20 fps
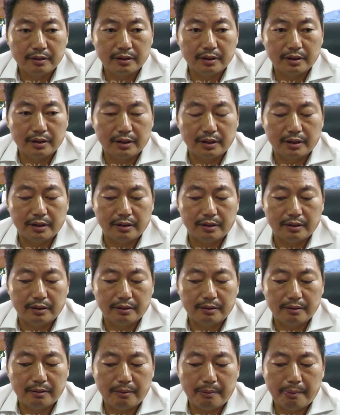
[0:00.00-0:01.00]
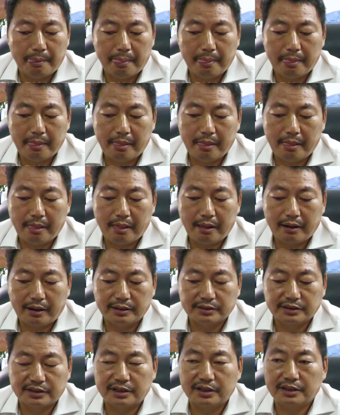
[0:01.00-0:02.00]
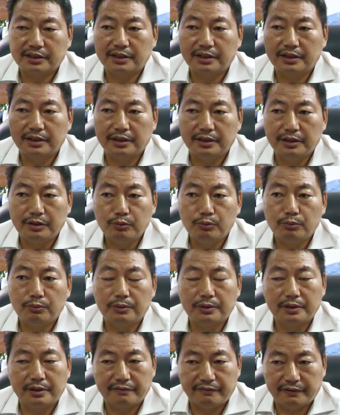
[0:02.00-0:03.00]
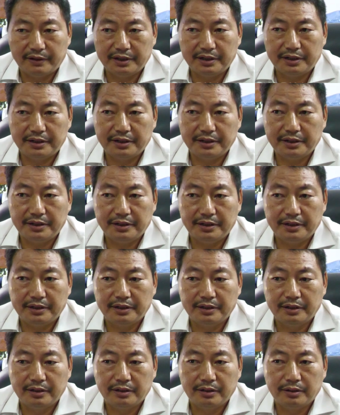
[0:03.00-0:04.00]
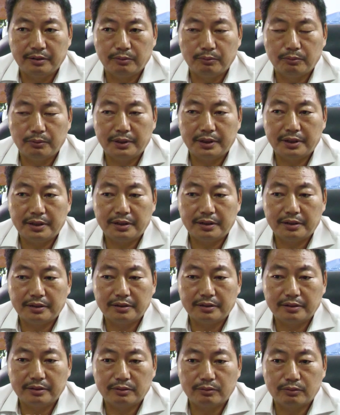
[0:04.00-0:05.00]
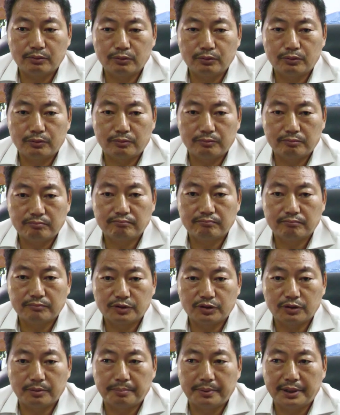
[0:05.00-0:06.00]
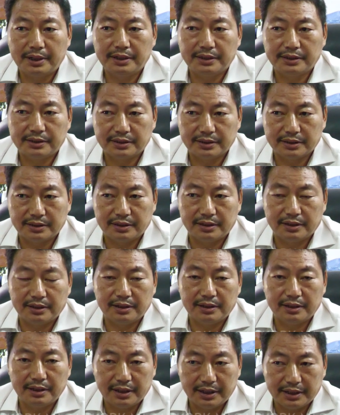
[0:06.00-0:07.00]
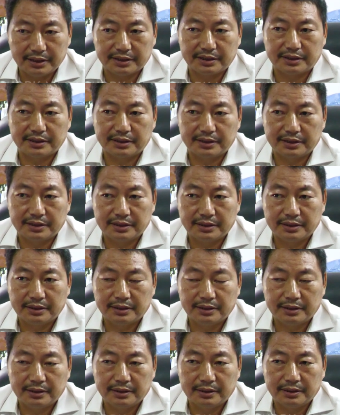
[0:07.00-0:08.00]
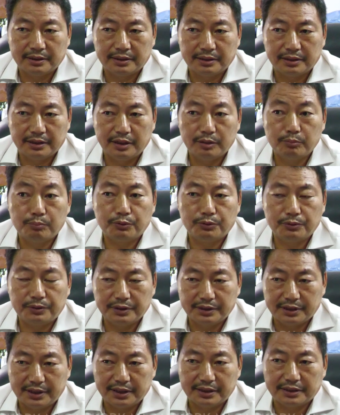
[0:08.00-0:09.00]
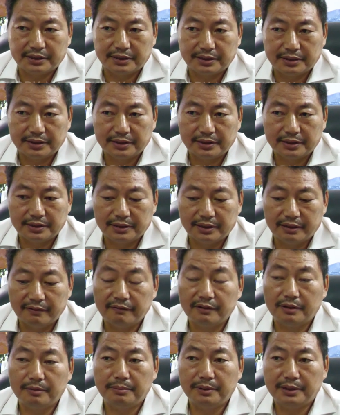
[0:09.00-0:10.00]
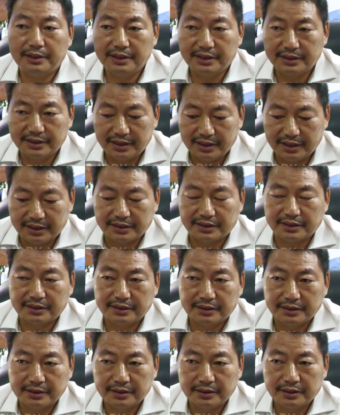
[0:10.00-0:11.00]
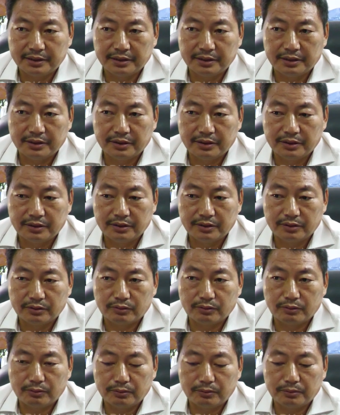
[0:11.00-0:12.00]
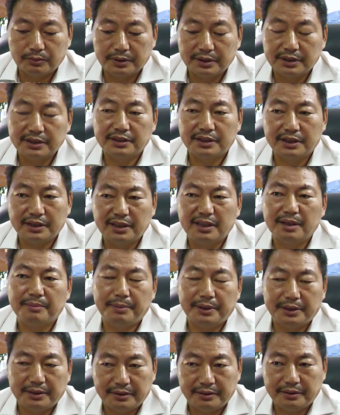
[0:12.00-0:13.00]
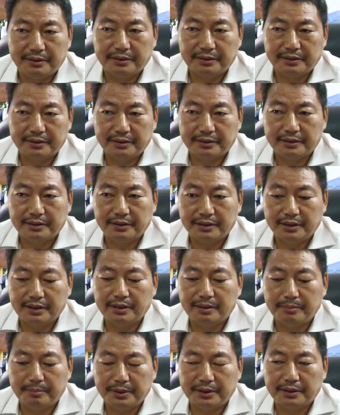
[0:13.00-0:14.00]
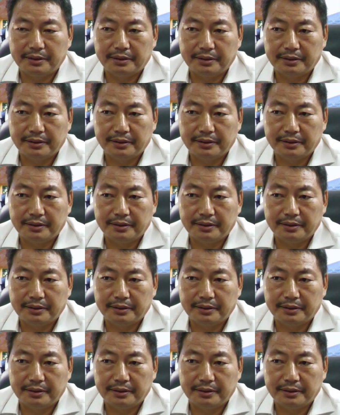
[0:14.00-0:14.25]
uh, constructing a new refinery where crude supply is less, input is less, availability is less. So it depend. It depend.